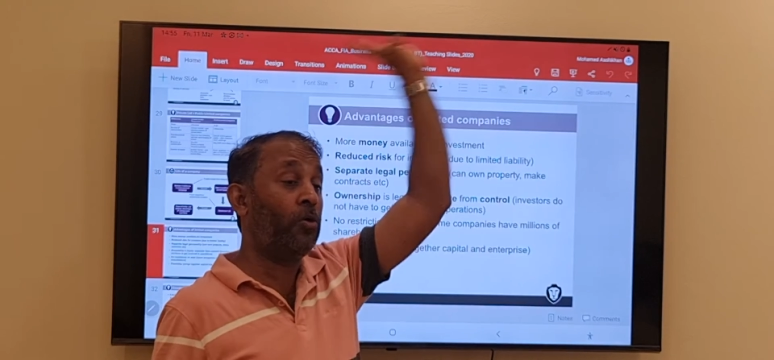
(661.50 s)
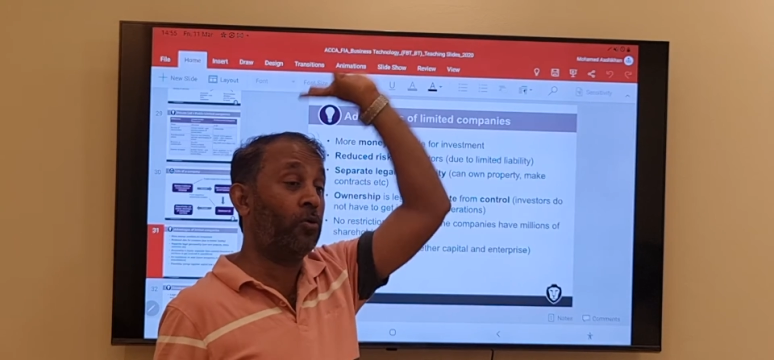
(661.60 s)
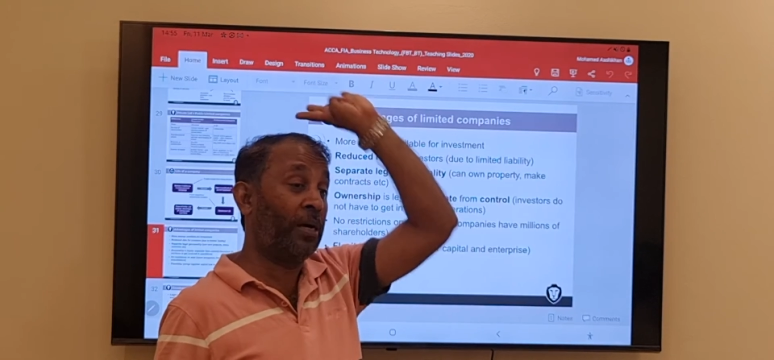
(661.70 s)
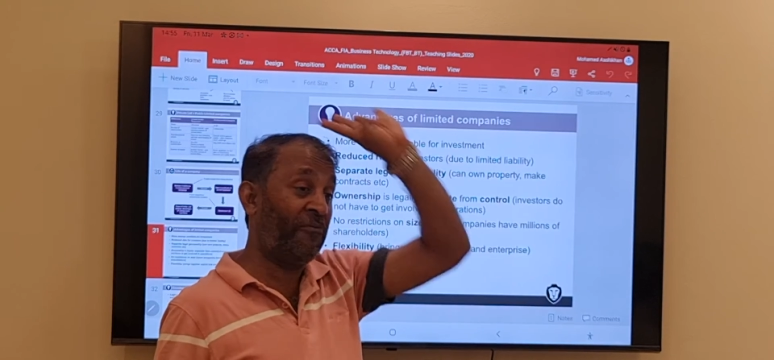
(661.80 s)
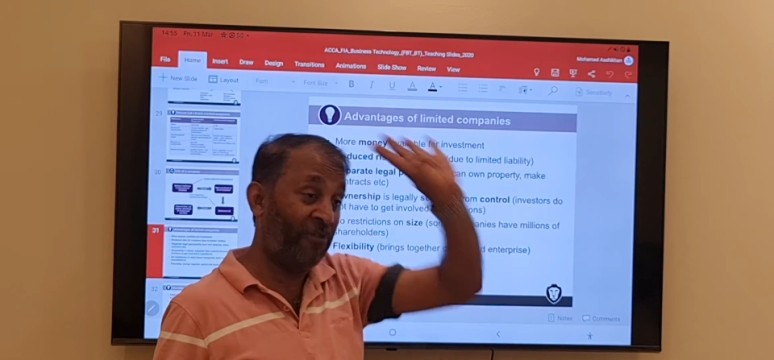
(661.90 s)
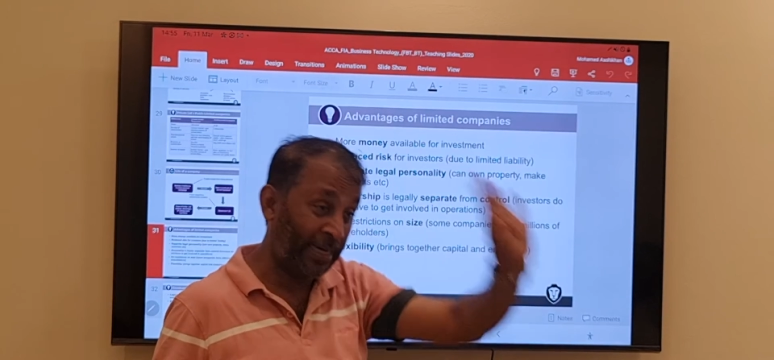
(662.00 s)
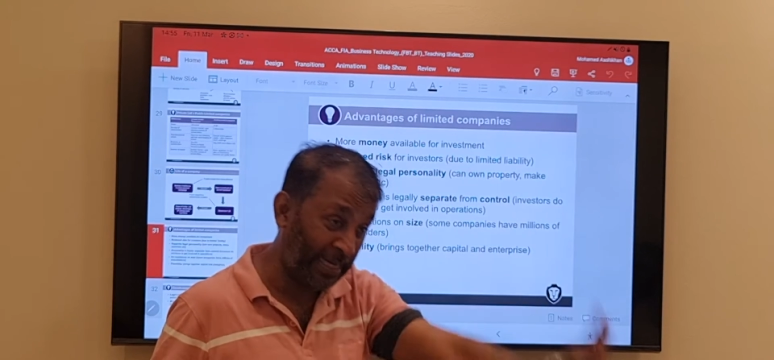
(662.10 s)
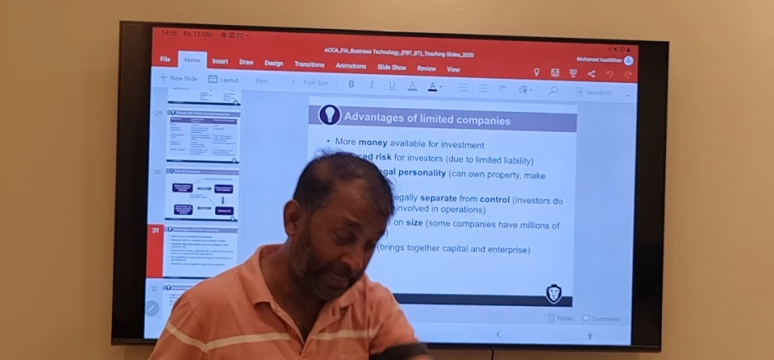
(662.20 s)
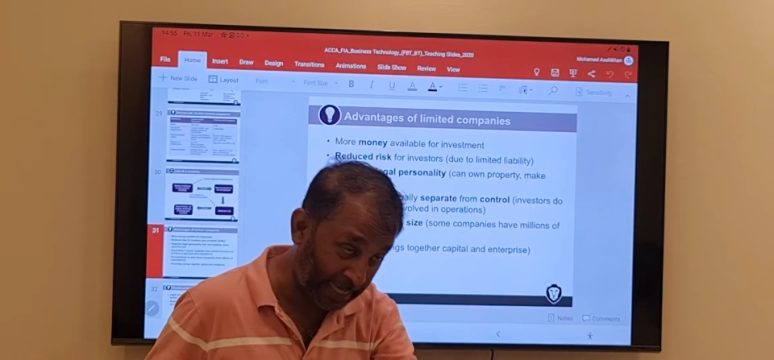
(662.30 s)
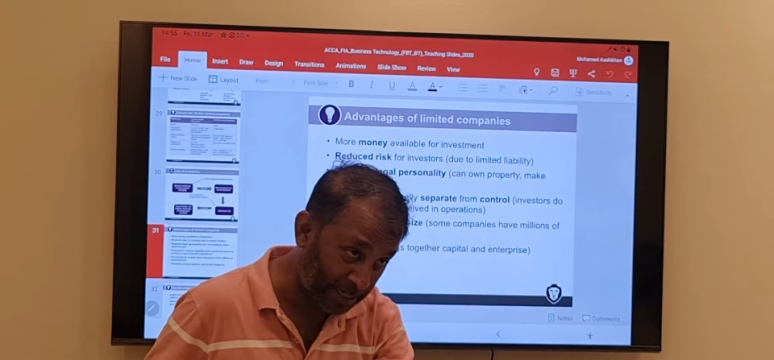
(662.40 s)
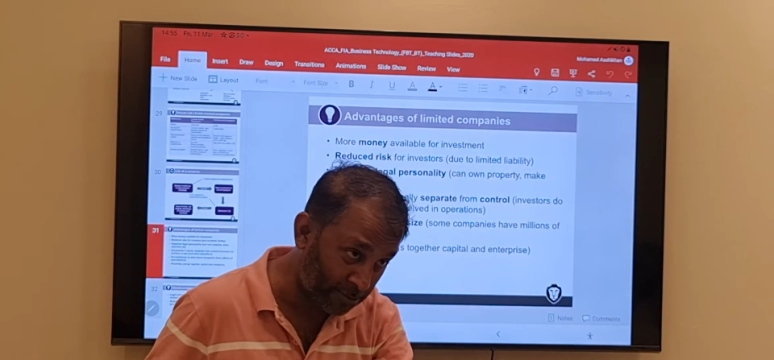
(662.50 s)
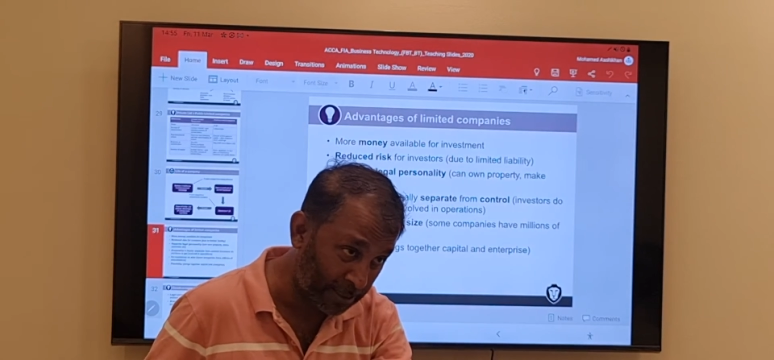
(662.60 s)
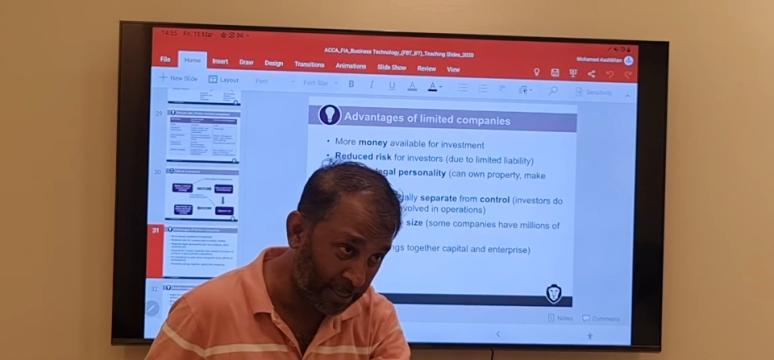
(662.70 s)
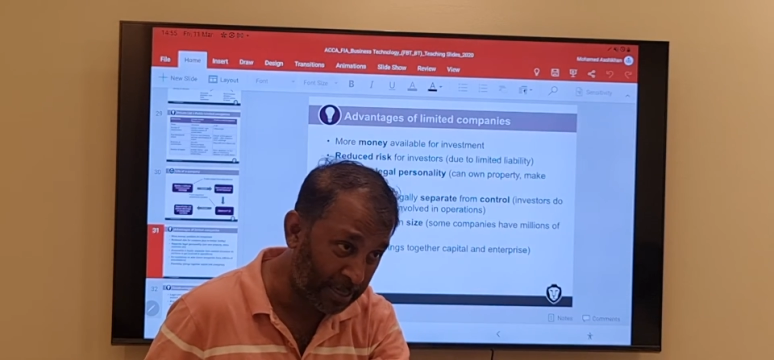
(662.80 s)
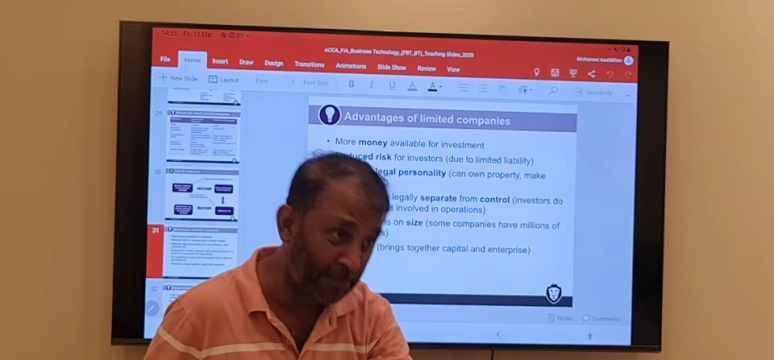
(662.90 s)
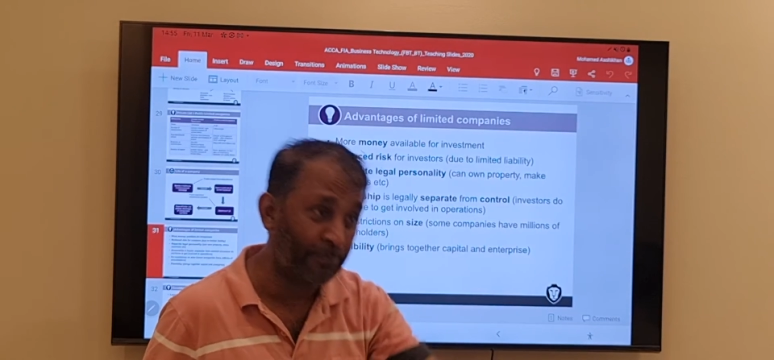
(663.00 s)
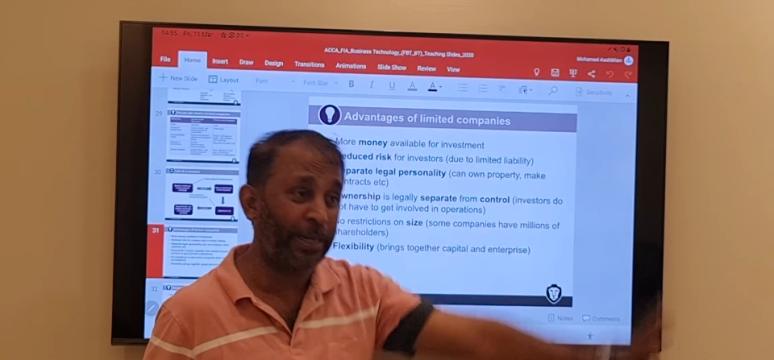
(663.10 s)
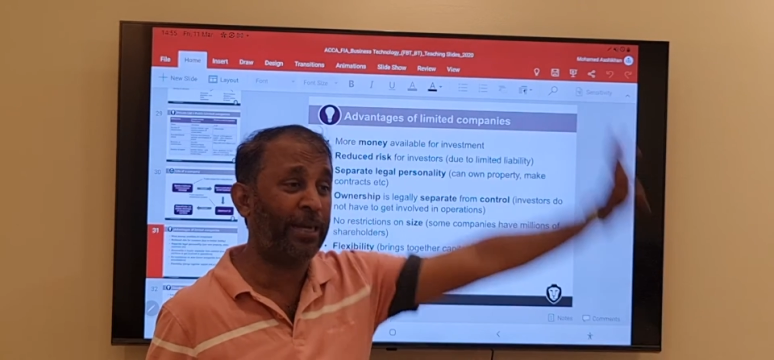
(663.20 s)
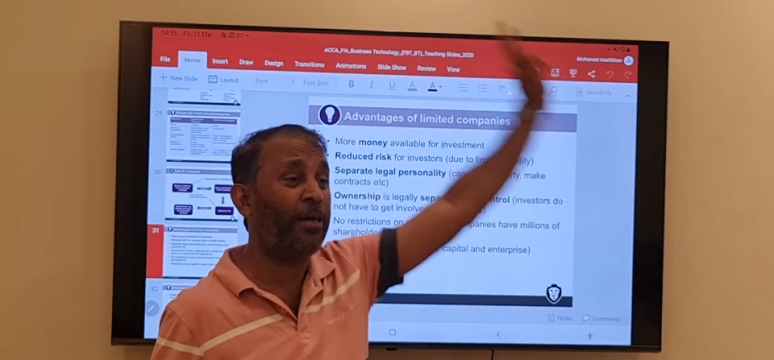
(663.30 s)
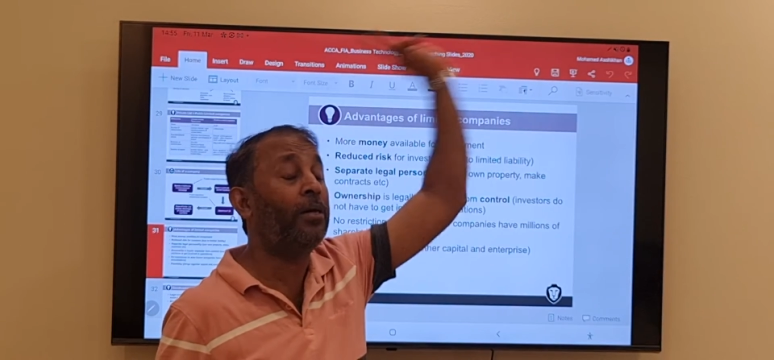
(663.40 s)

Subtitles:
you can file case with the company,